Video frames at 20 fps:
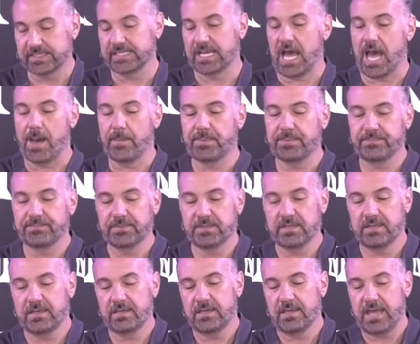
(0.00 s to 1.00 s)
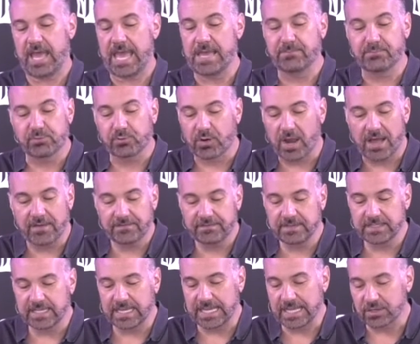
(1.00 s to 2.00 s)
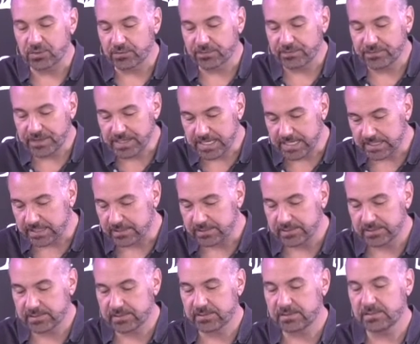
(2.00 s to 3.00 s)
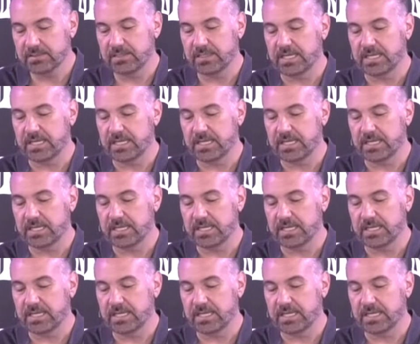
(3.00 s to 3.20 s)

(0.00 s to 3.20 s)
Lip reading: top, a prophet intervenes